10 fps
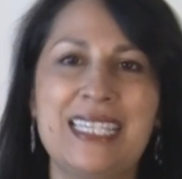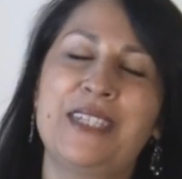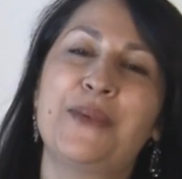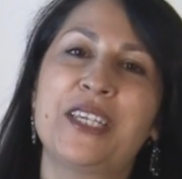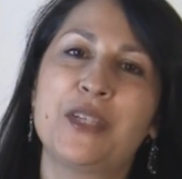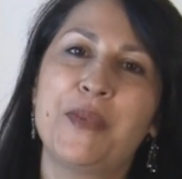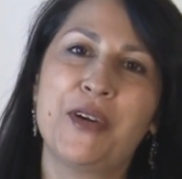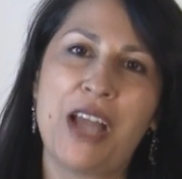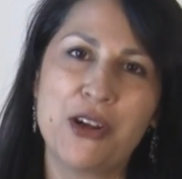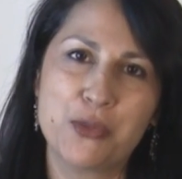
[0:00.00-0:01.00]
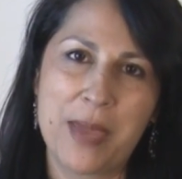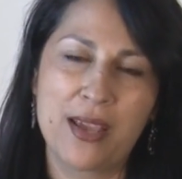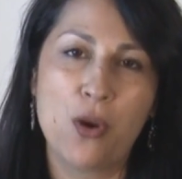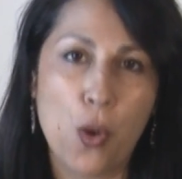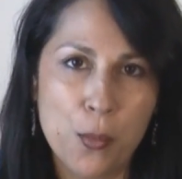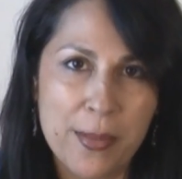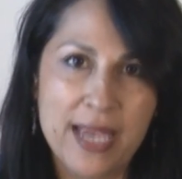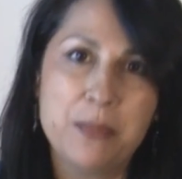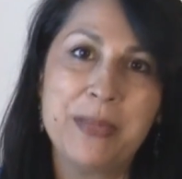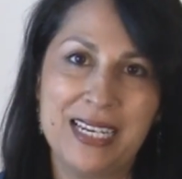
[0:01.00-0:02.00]
easy recipe on how to make
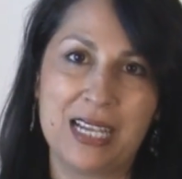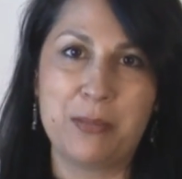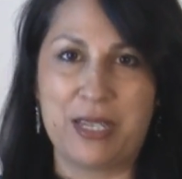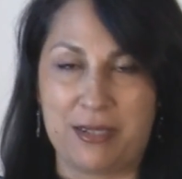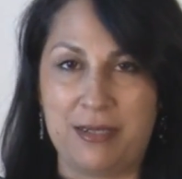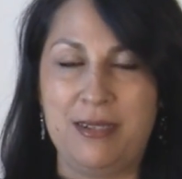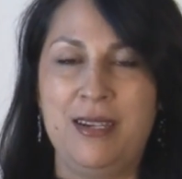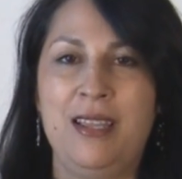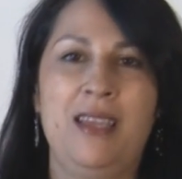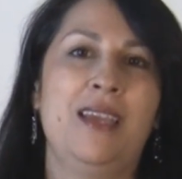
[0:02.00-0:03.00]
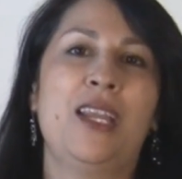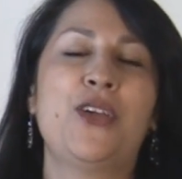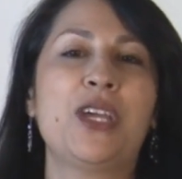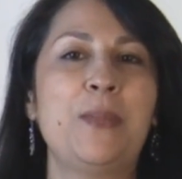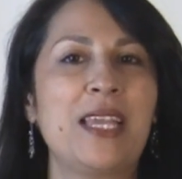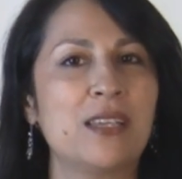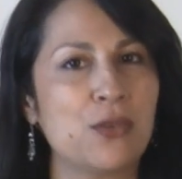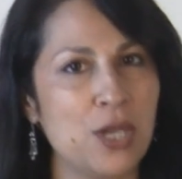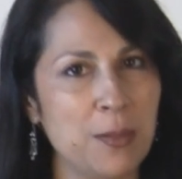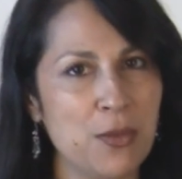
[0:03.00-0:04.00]
homemade peanut butter. Now you can make the
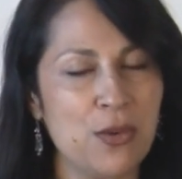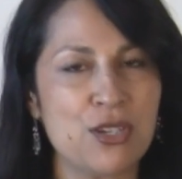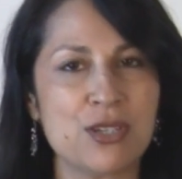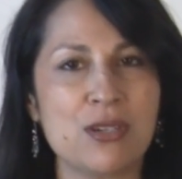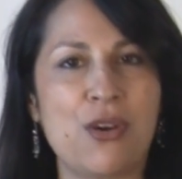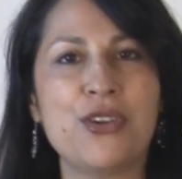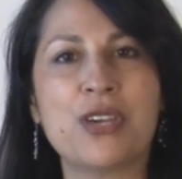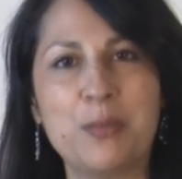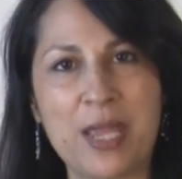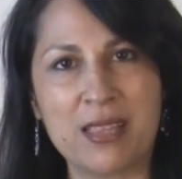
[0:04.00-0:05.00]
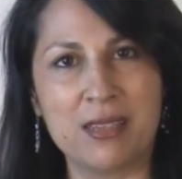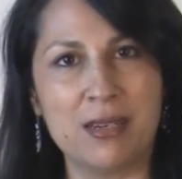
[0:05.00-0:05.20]
creamy version or you can make